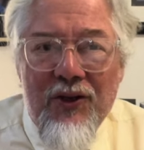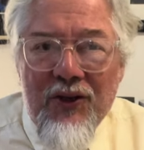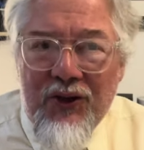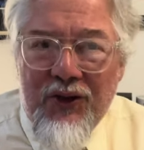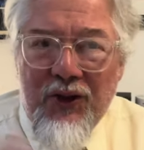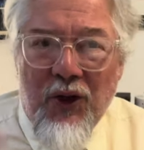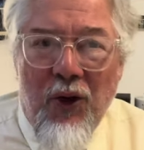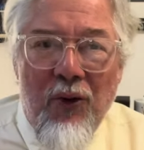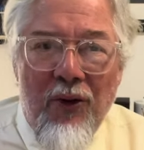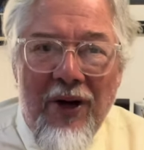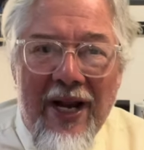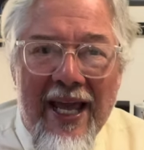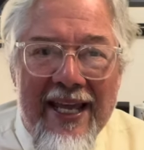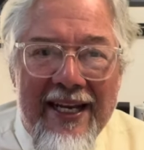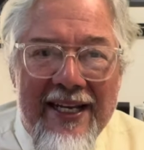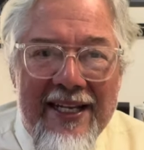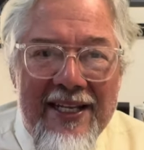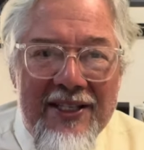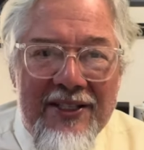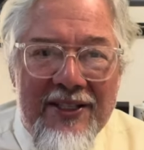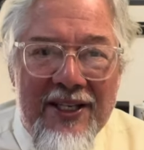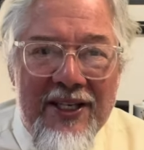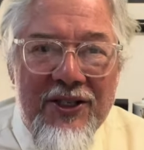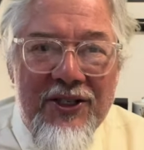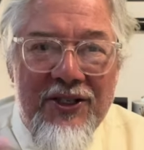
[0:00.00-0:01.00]
So
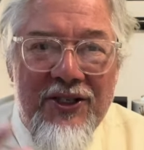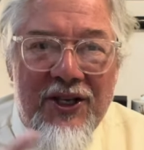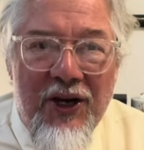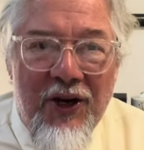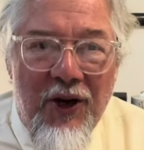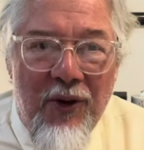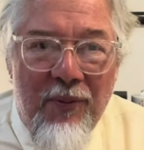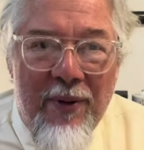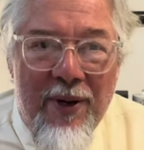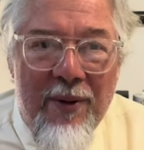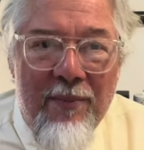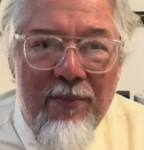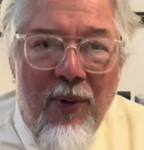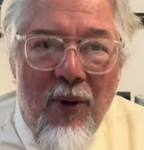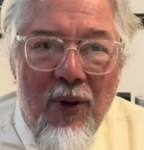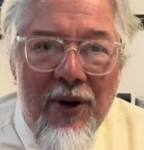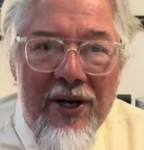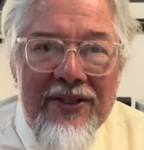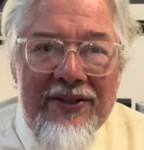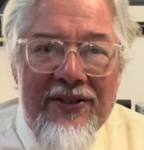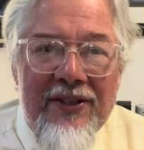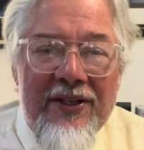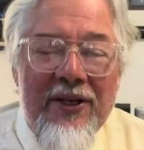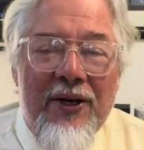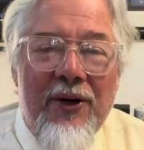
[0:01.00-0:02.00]
ladies and gentlemen,
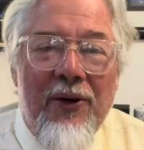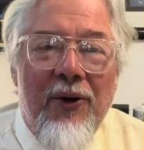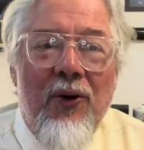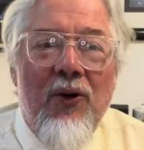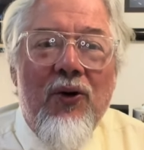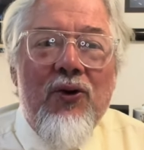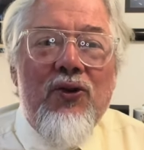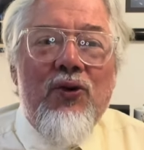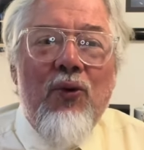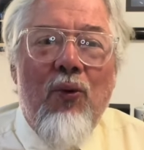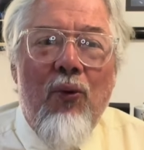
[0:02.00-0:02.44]
boys and girls,